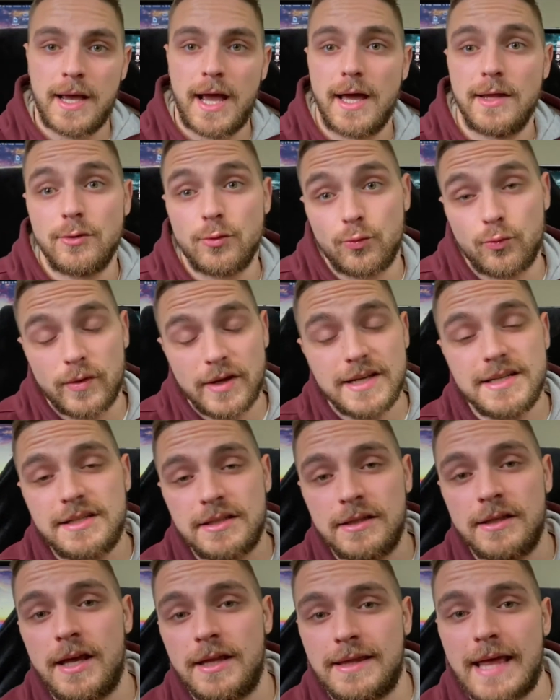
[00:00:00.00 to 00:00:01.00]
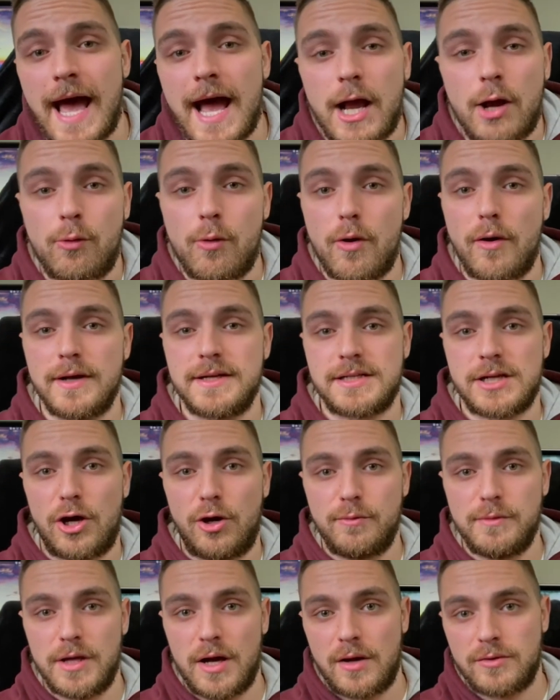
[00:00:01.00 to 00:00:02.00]
And the reason that that quote has
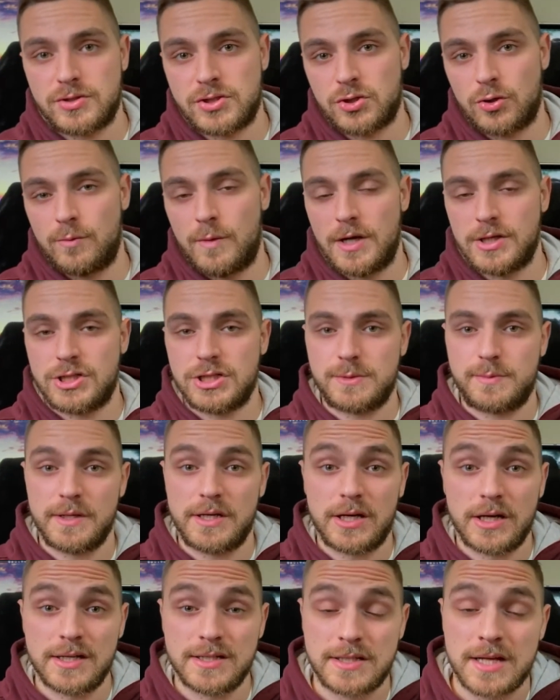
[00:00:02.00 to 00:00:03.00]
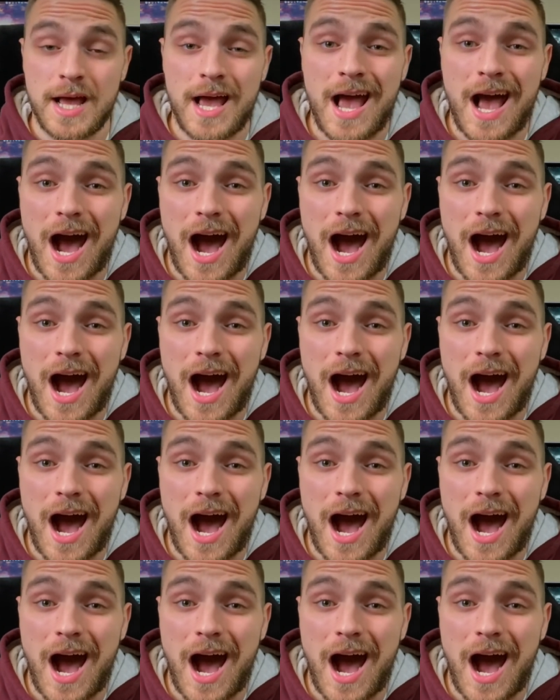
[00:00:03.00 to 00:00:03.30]
helped me out so much is because